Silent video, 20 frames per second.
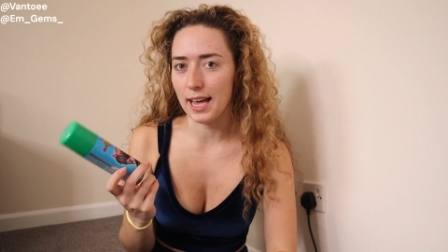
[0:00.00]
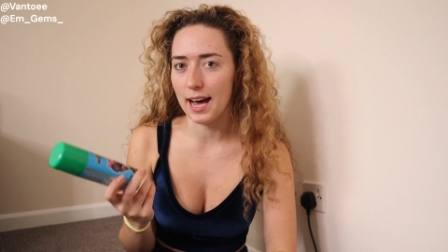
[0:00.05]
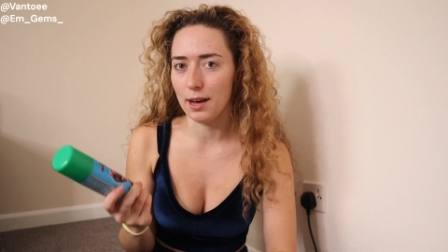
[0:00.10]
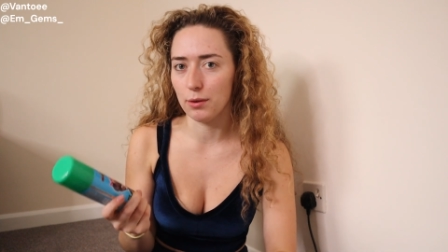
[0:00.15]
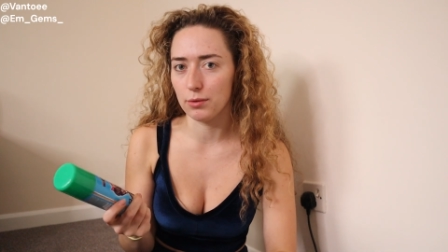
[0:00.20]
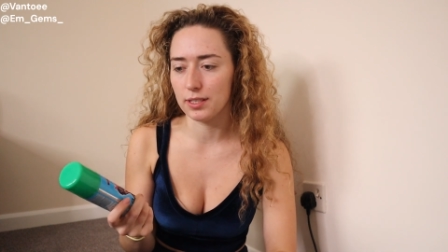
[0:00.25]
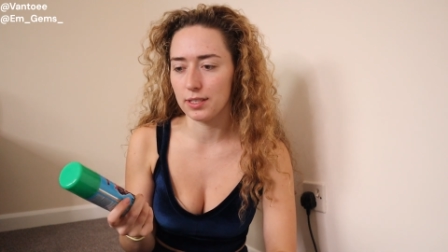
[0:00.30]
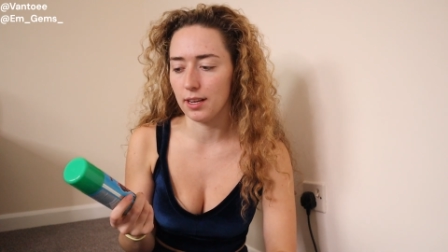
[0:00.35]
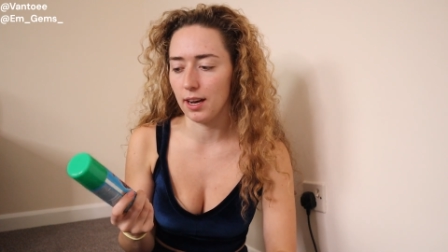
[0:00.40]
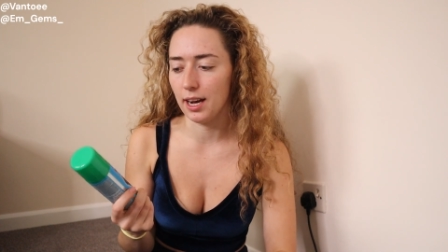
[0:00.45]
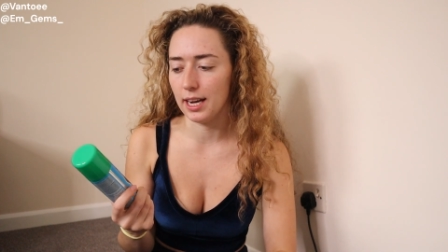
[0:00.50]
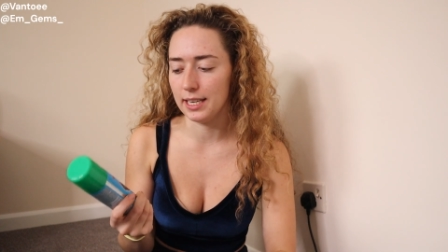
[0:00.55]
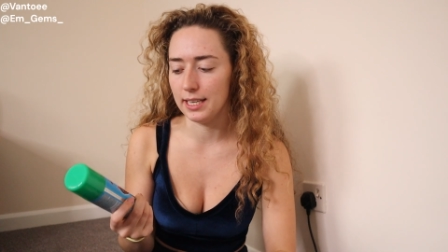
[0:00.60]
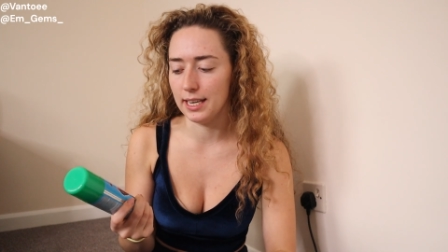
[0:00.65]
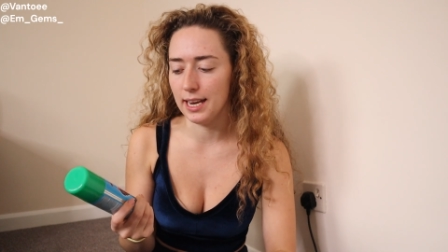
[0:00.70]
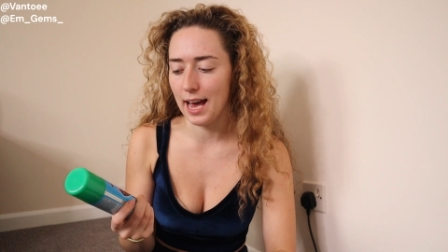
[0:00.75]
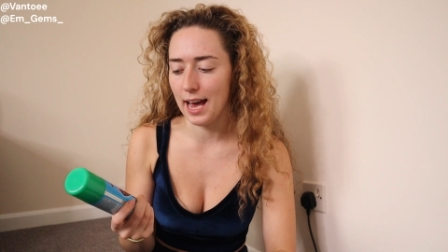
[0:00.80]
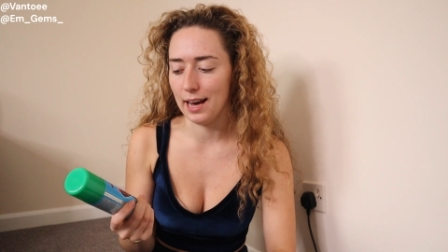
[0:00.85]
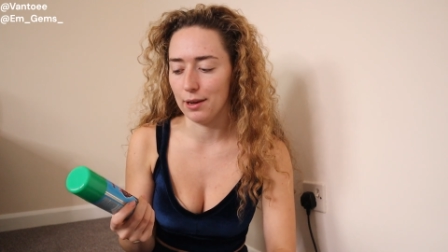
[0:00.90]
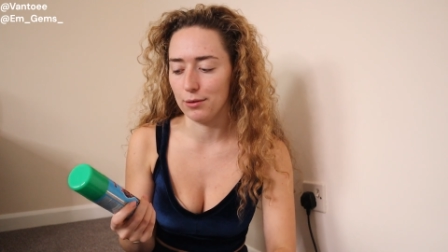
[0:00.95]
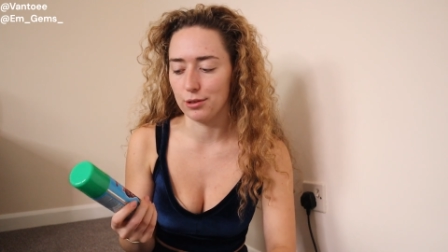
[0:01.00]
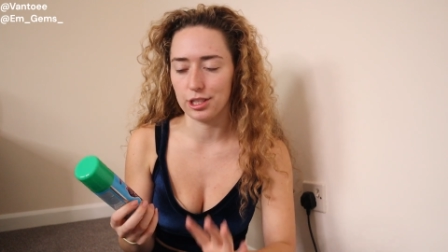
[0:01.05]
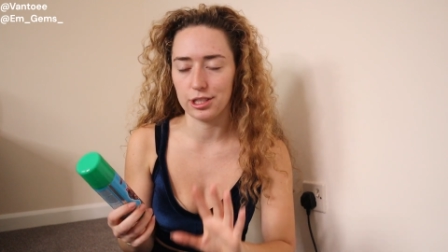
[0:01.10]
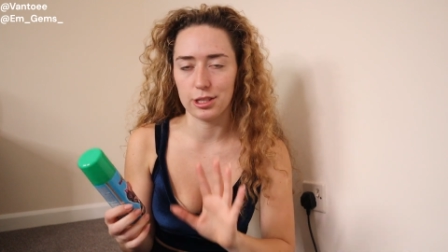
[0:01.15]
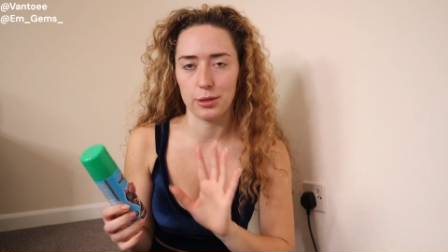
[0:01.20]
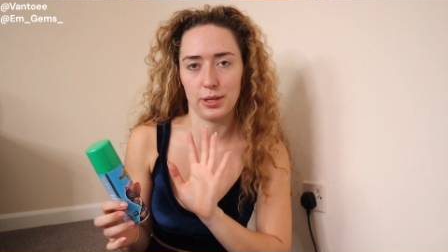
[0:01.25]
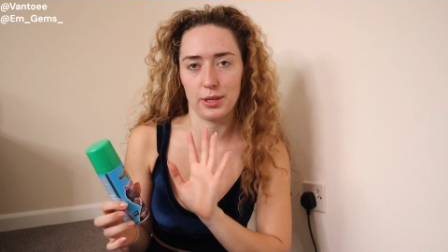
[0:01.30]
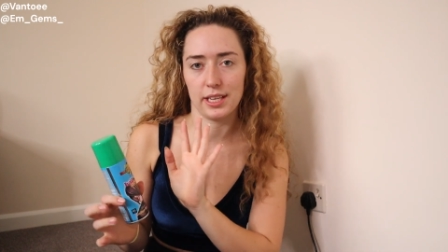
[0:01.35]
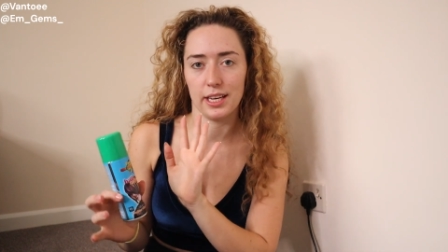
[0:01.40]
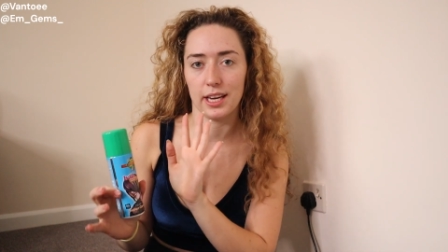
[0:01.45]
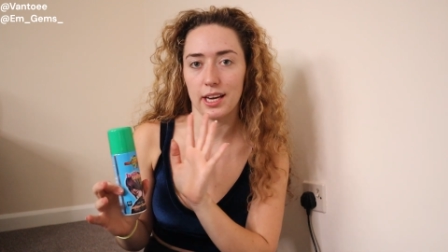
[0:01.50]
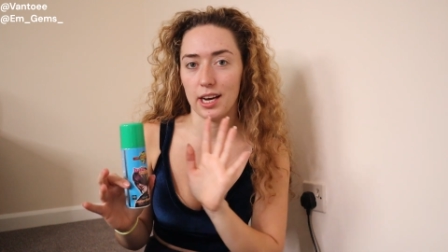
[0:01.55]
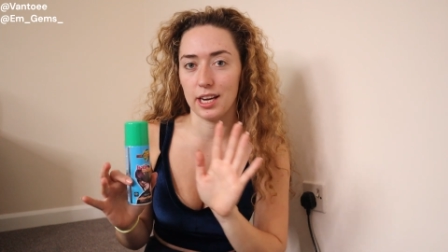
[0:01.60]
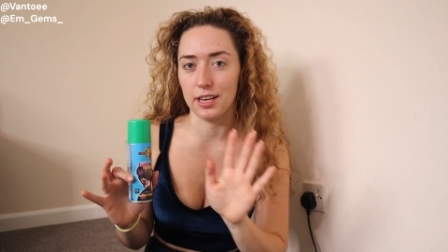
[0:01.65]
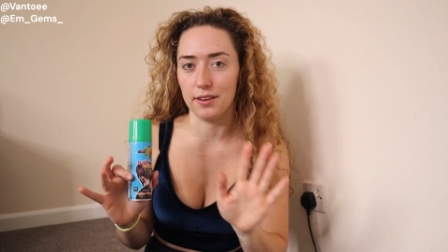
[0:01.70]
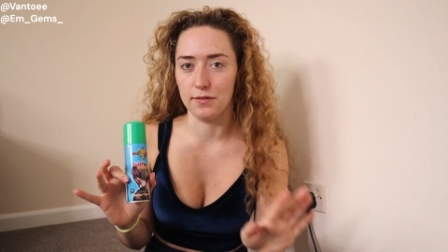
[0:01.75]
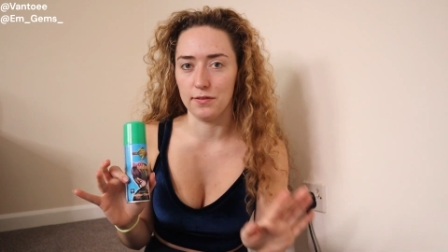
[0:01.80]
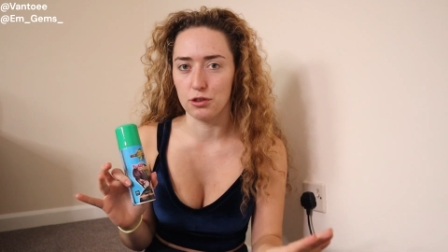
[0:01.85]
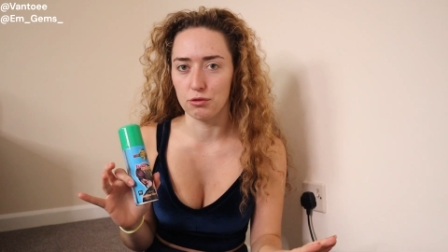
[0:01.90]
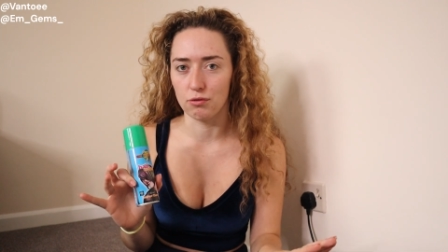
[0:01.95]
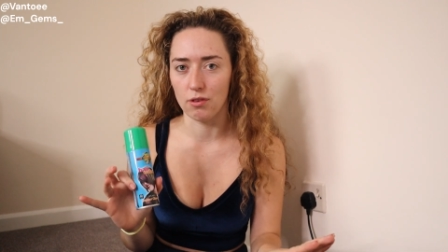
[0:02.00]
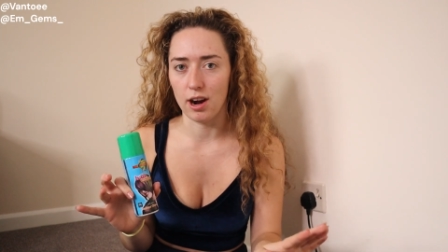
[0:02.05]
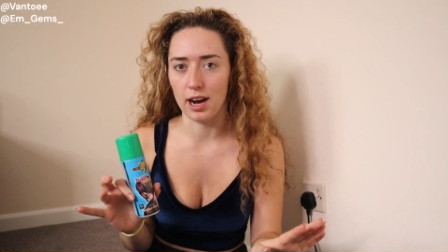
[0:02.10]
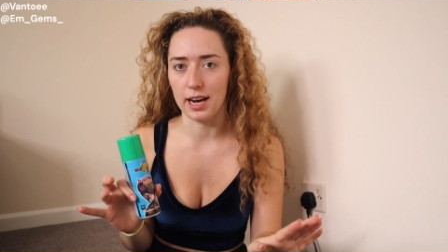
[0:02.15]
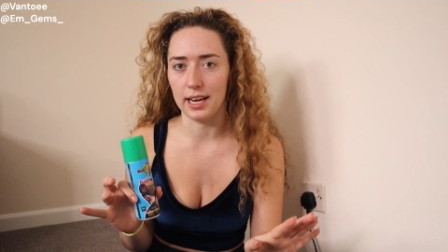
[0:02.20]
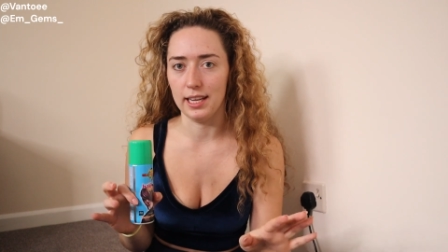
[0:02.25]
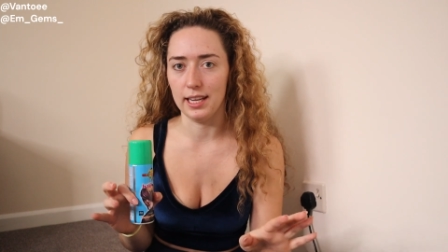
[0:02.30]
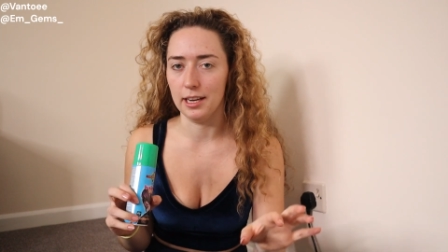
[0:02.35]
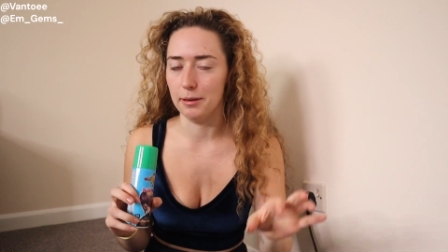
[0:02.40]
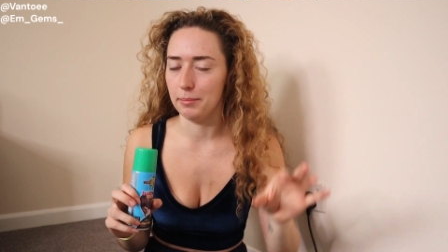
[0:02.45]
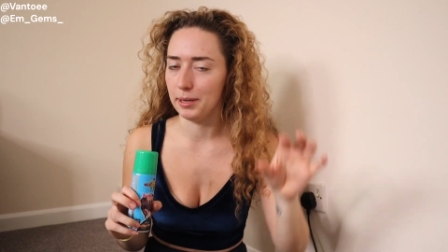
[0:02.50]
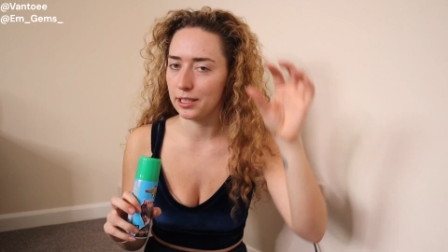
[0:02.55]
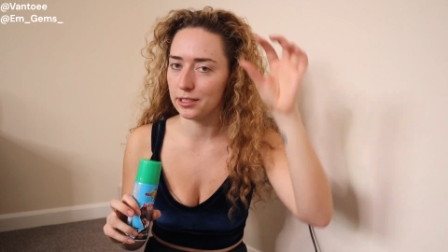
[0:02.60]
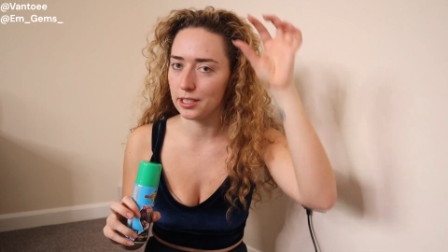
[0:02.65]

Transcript: outside now just so it can kind of dry a little bit,